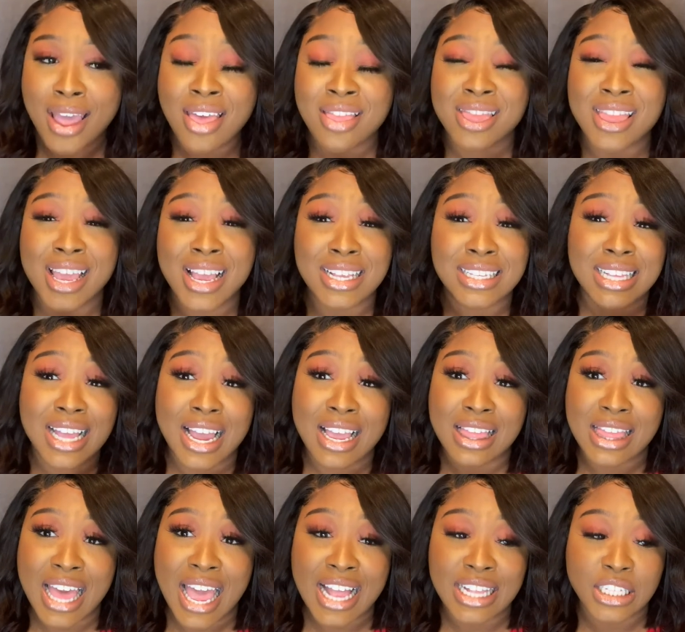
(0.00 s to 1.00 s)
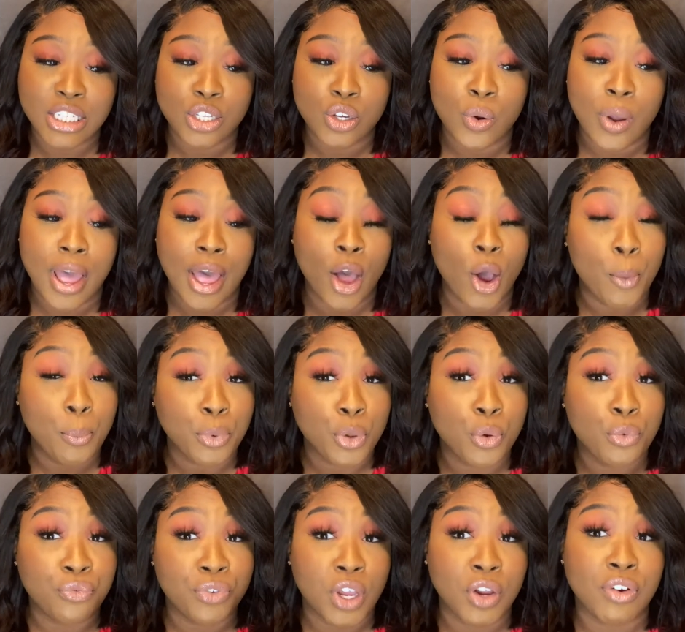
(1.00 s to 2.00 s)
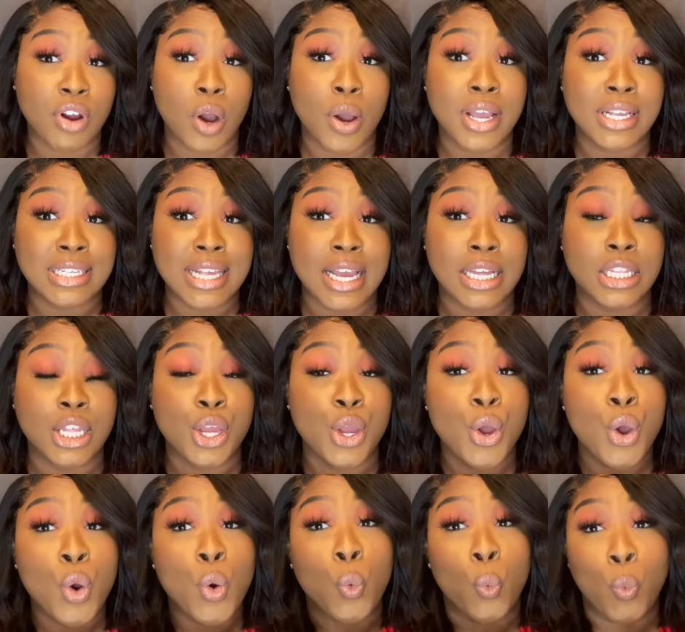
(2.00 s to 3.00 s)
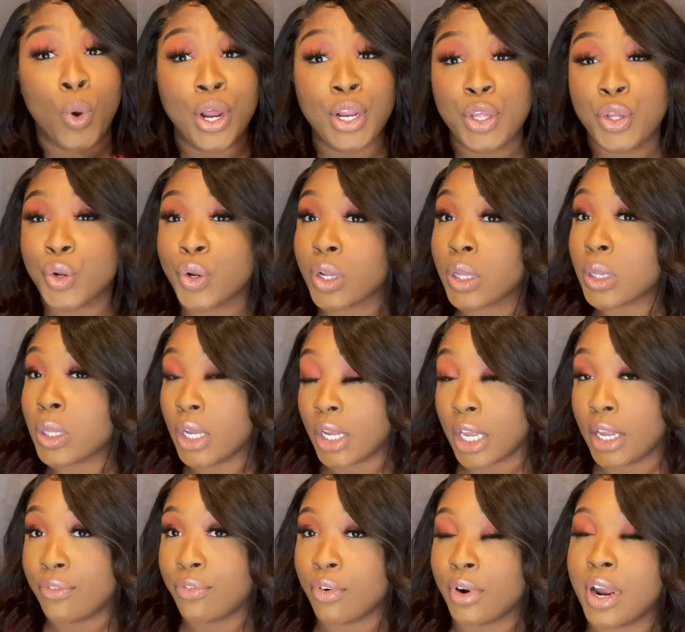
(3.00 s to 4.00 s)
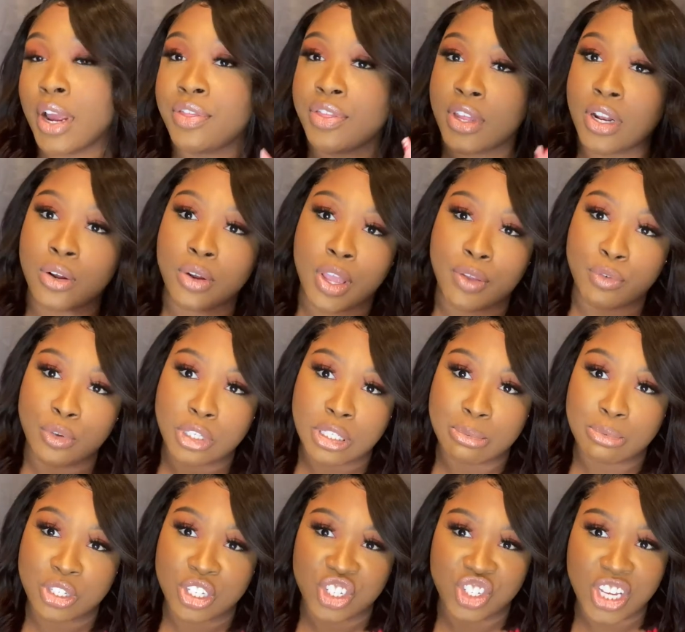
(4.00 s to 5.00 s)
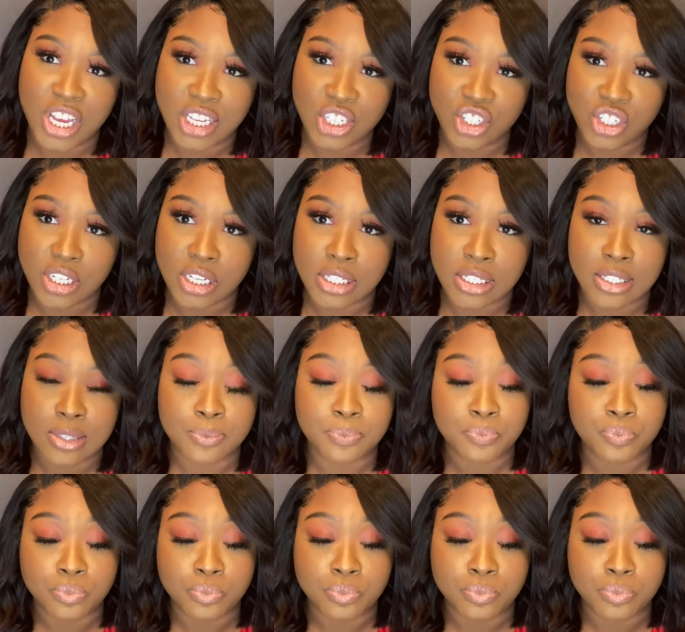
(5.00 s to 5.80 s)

Things like that to help you figure out exactly what you're looking for, and then they'll give you some suggestions.